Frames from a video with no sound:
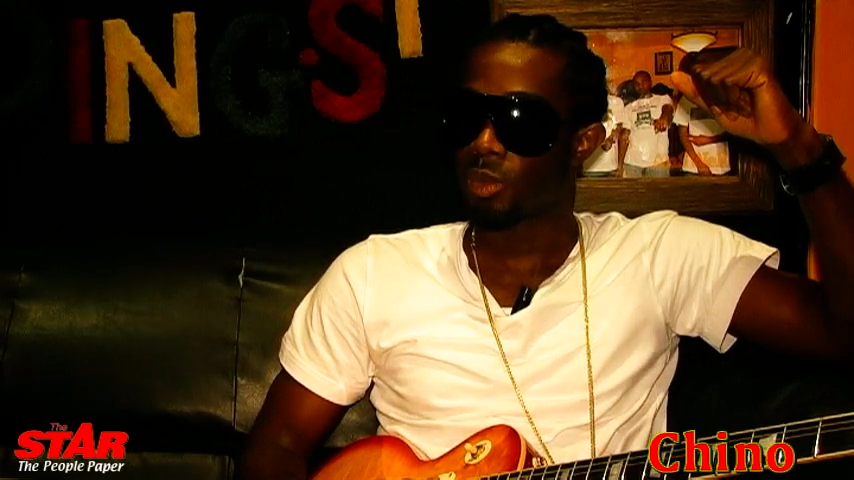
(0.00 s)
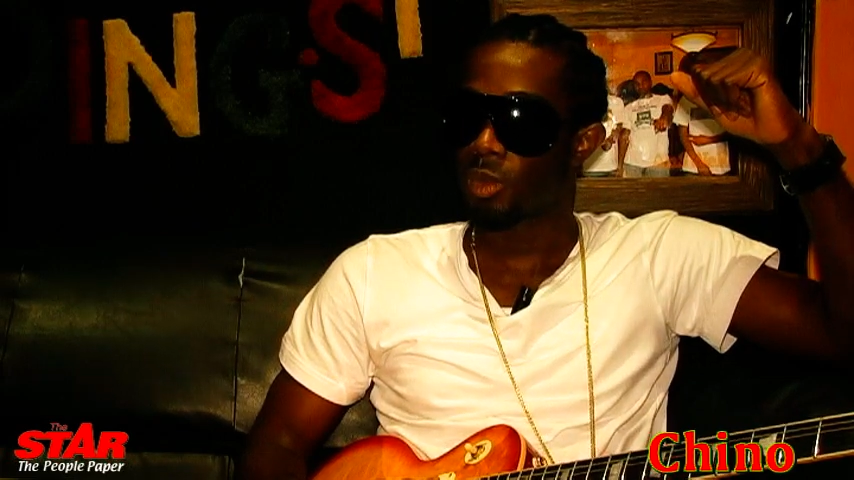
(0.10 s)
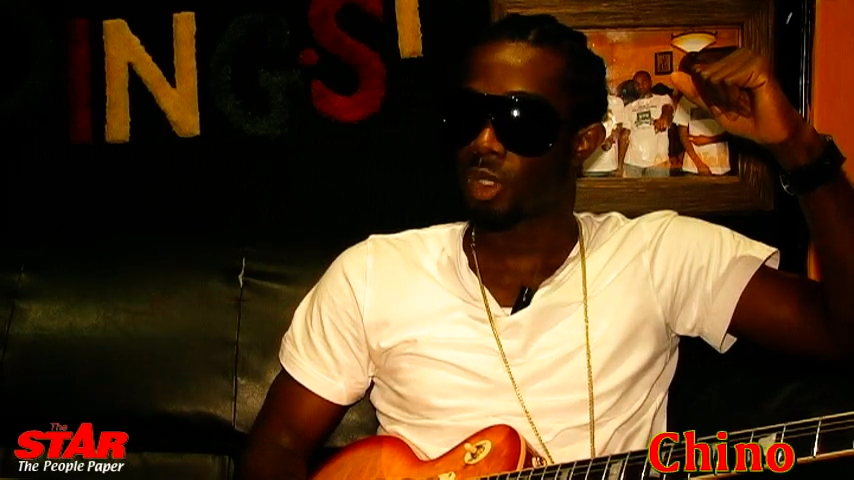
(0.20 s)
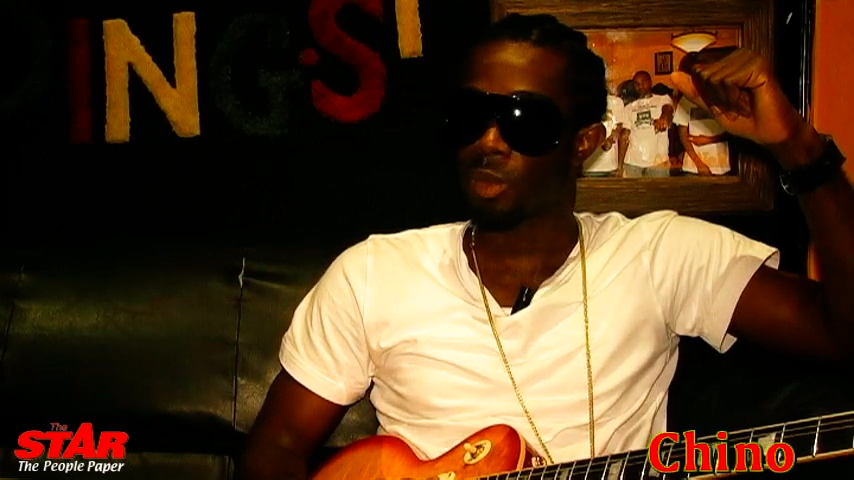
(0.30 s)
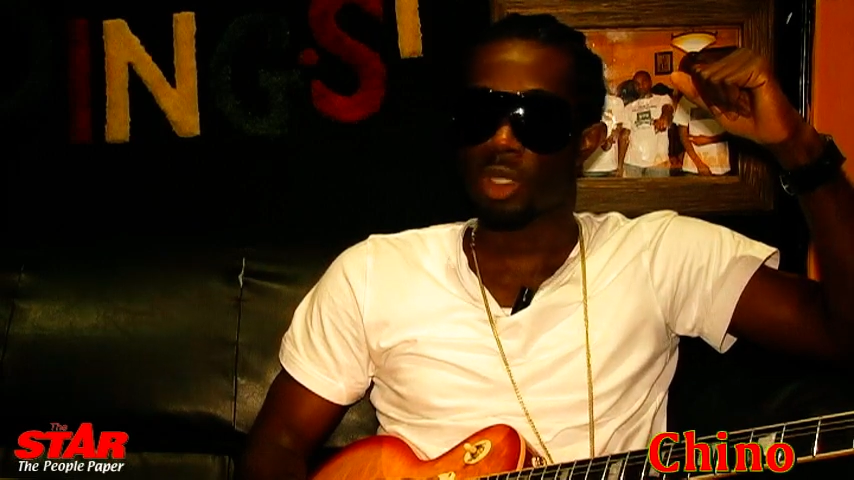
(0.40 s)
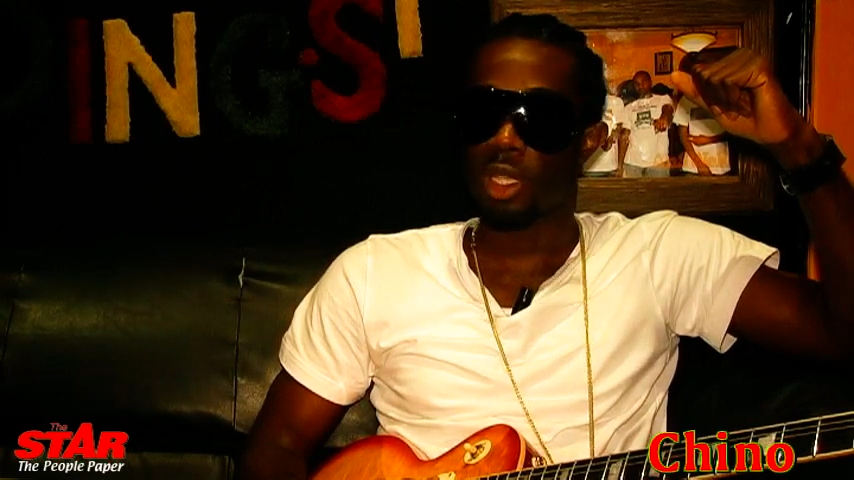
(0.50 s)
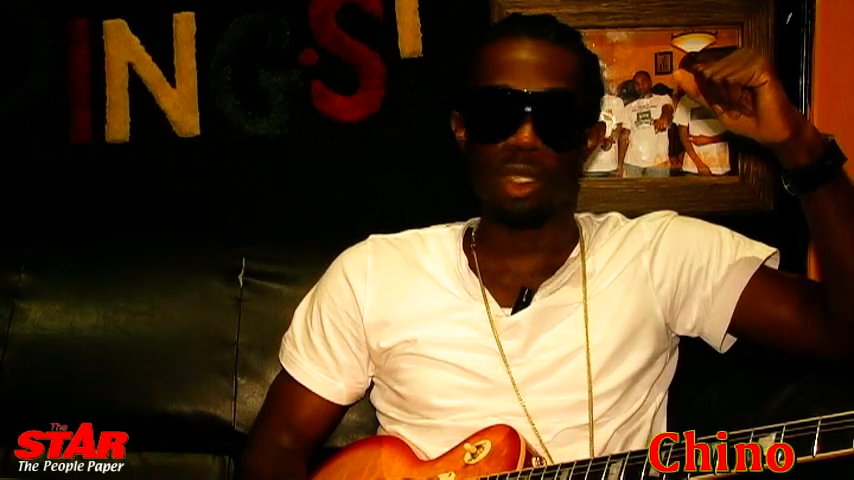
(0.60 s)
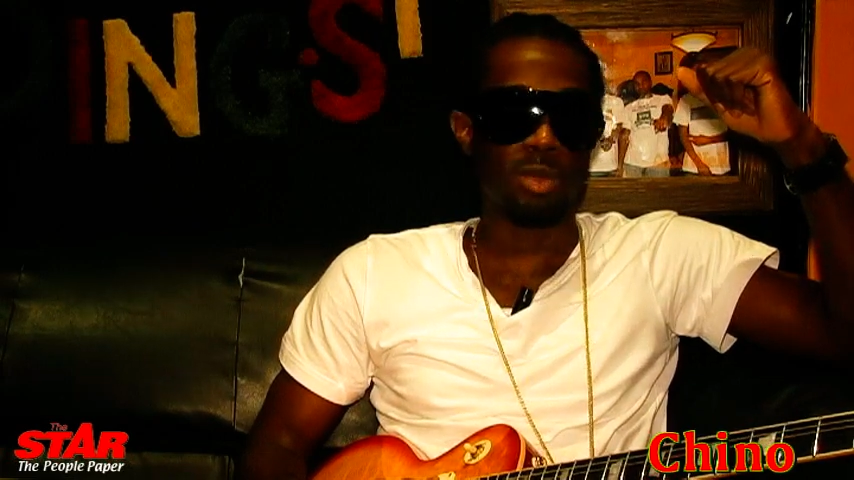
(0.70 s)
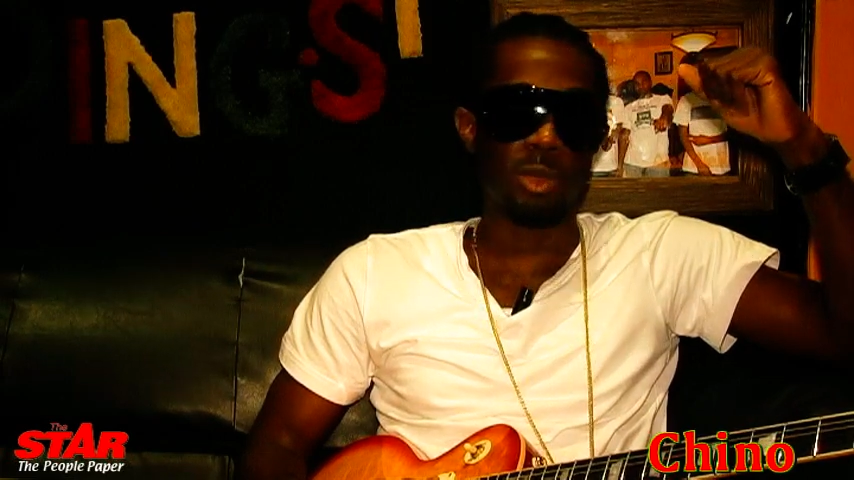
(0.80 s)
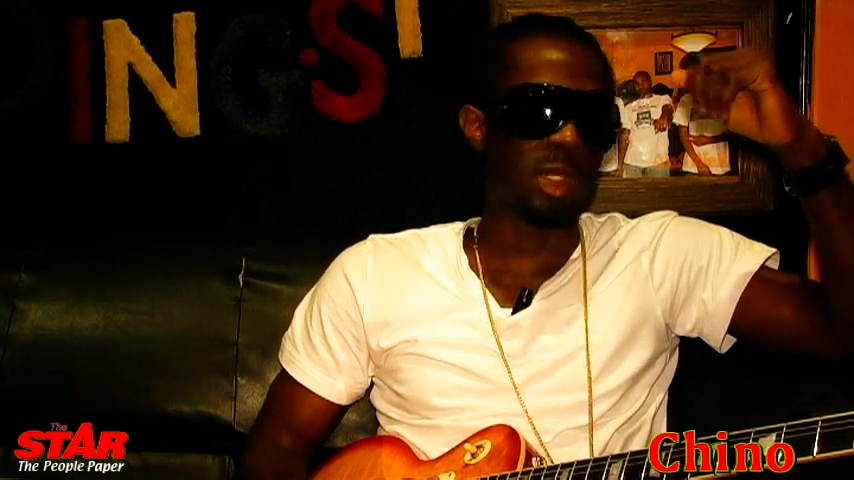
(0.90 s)
Some
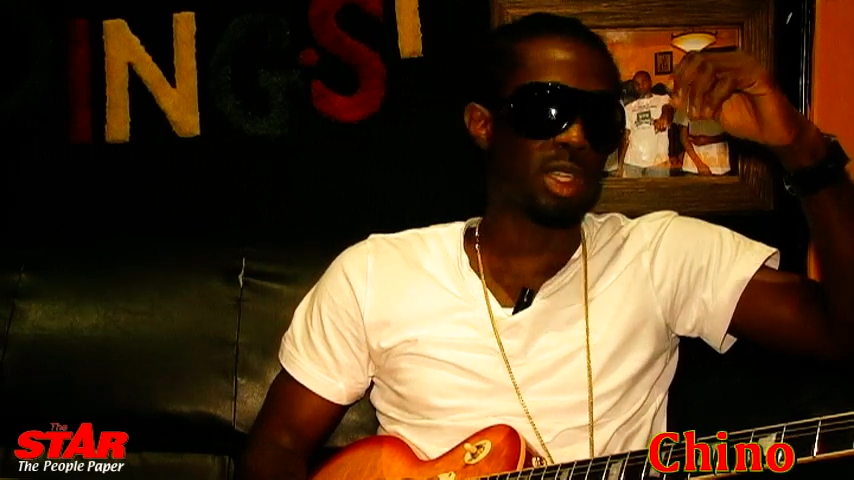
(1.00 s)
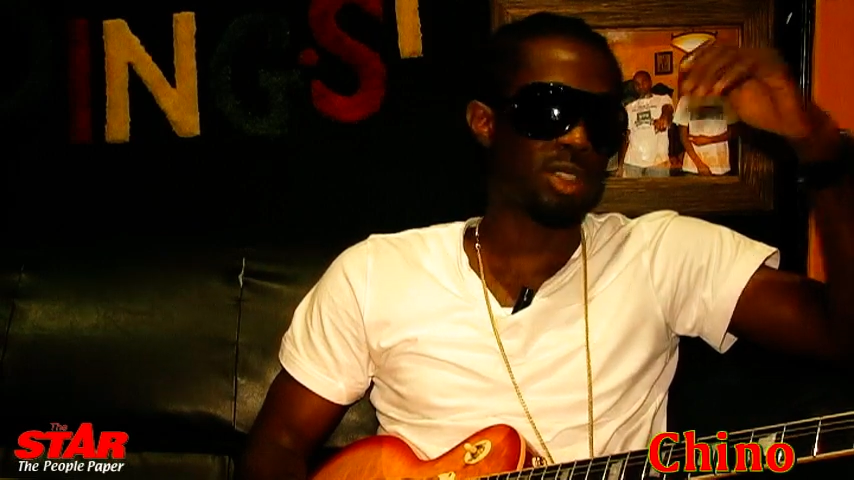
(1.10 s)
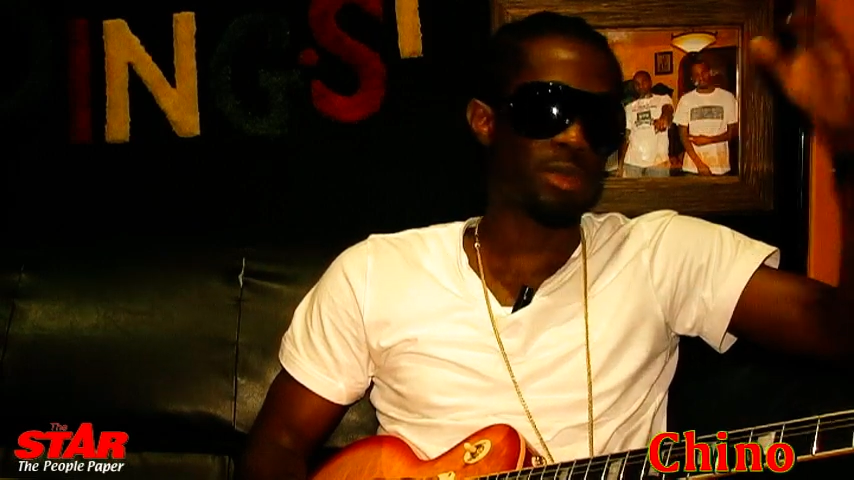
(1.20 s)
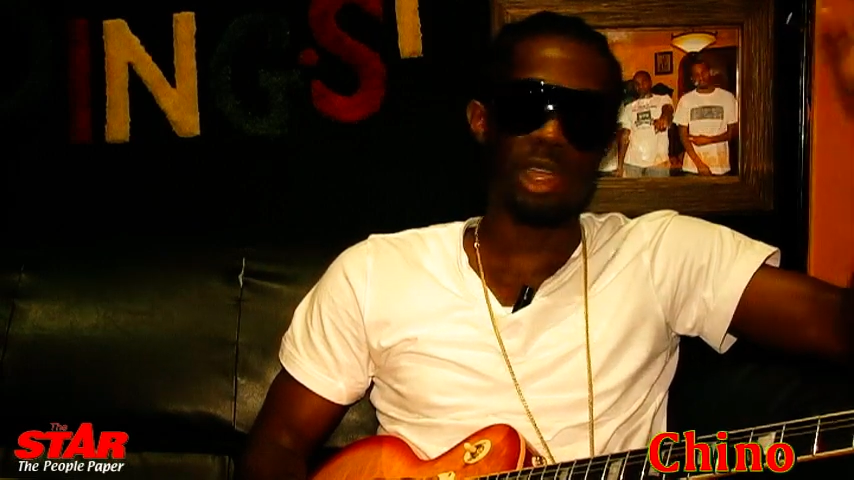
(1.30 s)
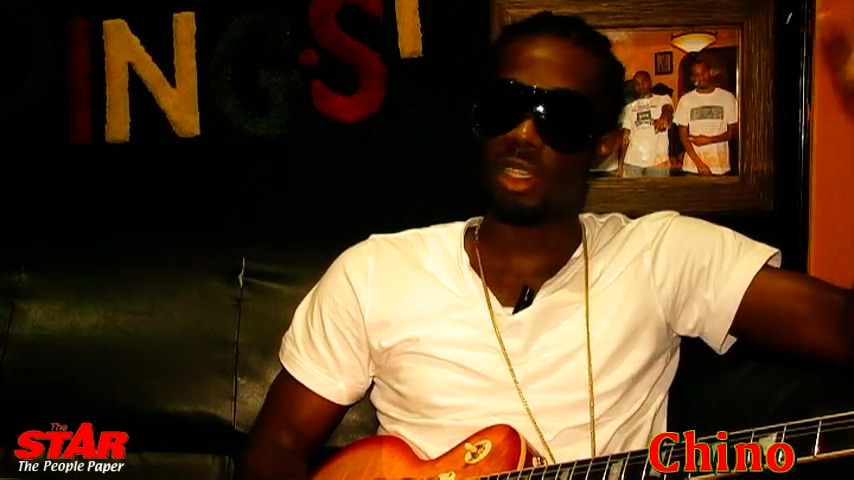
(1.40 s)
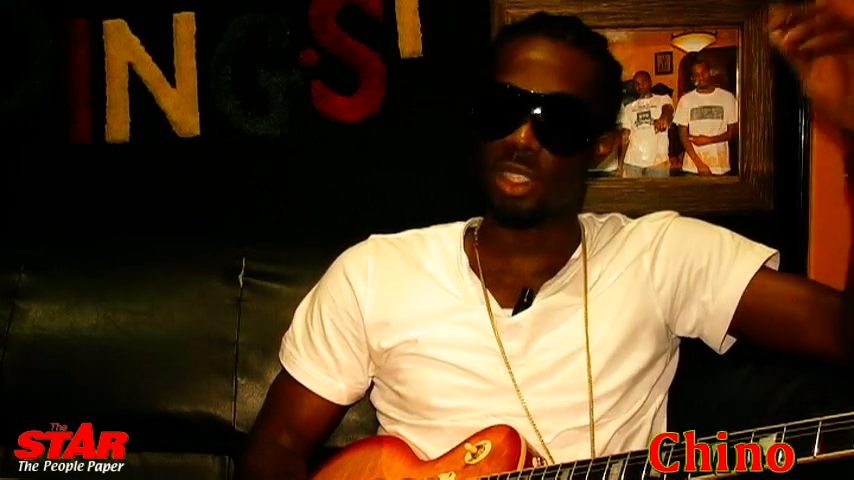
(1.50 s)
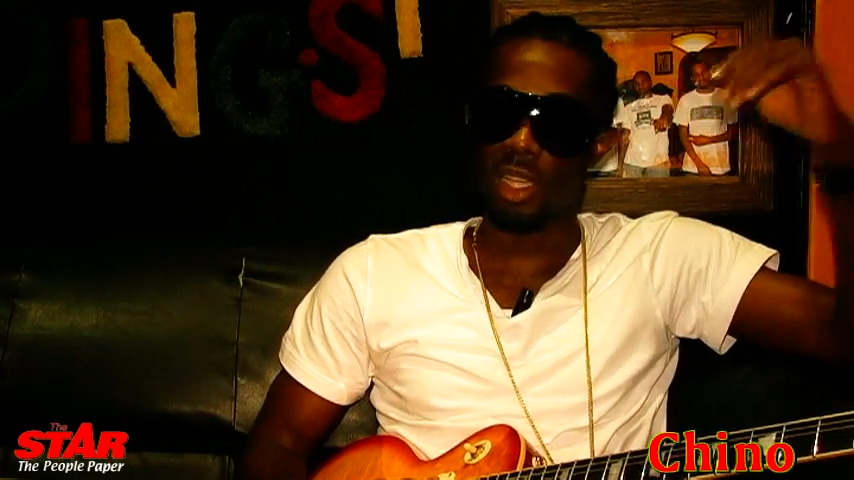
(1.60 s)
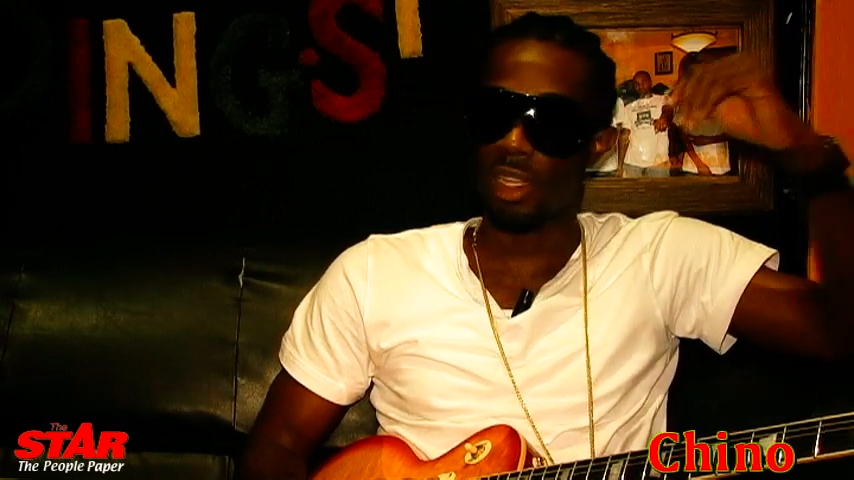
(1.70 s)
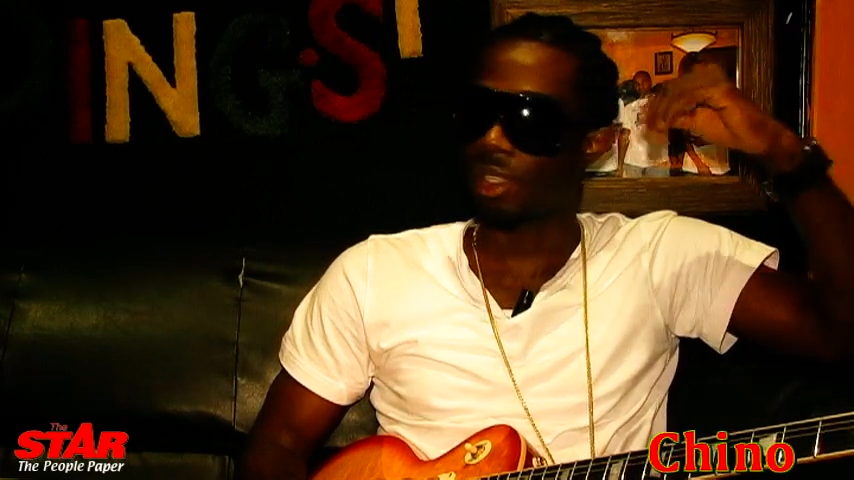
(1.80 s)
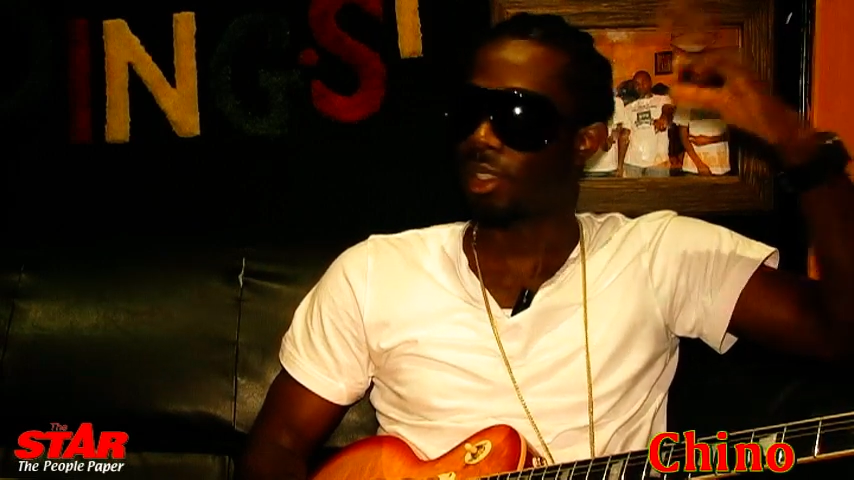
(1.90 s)
songs I just voice
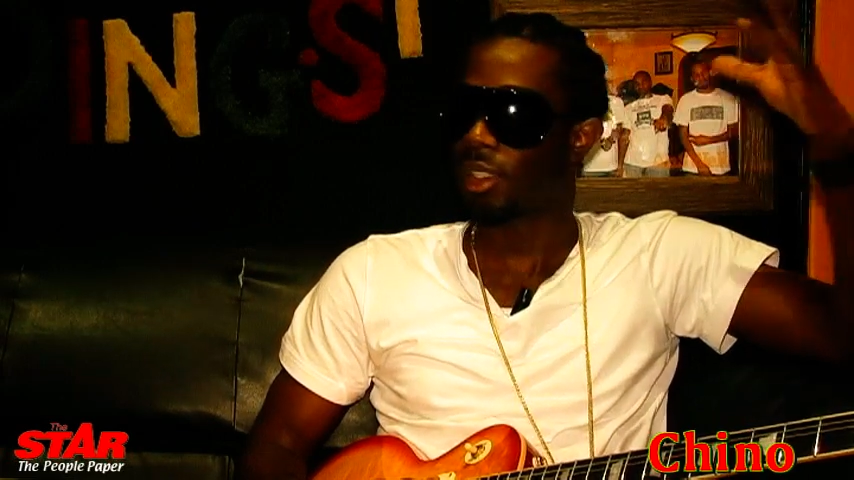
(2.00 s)
and,